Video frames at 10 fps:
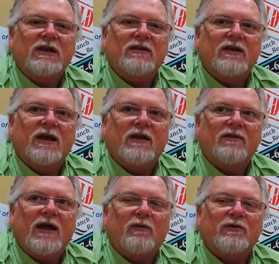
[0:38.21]

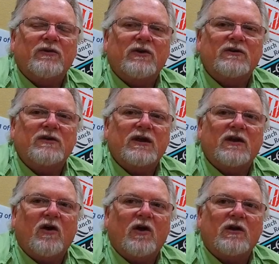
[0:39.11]
that that was their
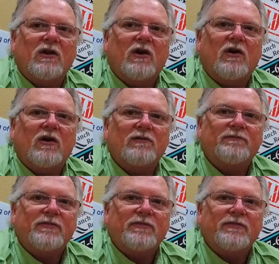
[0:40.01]
intent all along.